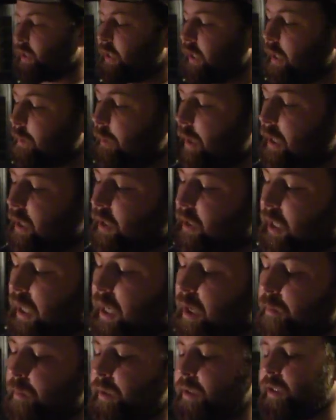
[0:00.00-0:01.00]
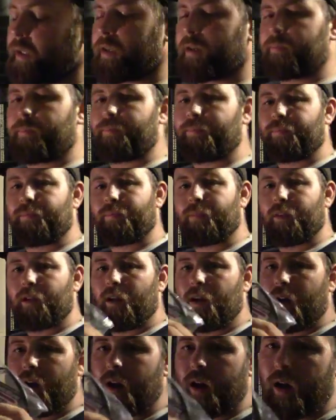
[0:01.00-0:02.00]
thing about Atomic,
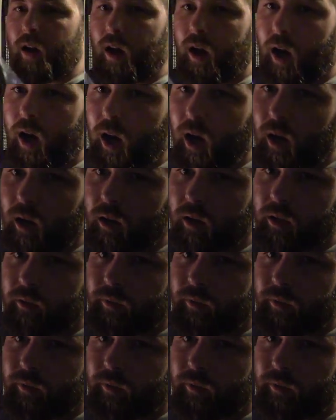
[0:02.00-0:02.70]
all